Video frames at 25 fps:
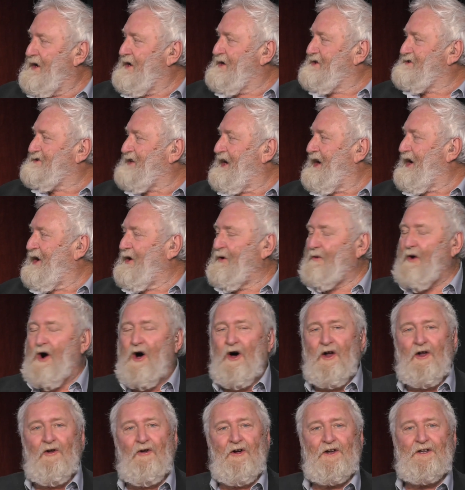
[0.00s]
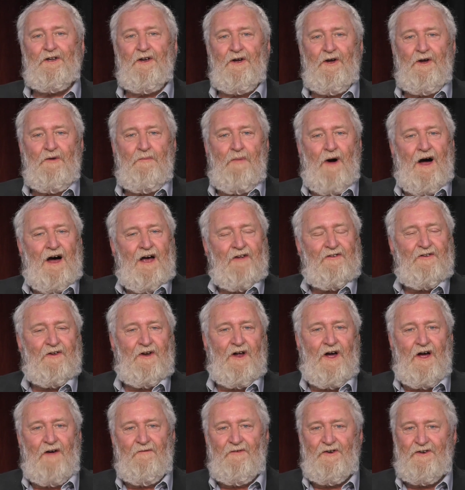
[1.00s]
So I'd like to pass it
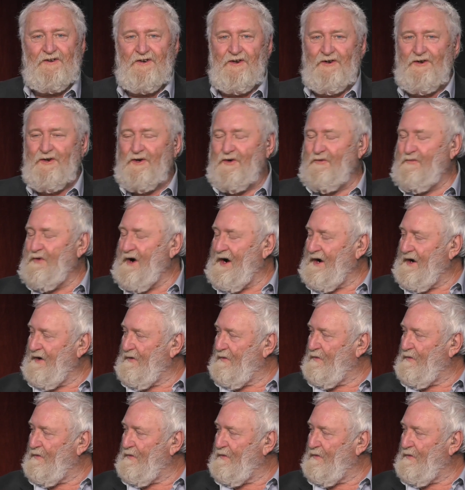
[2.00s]
over to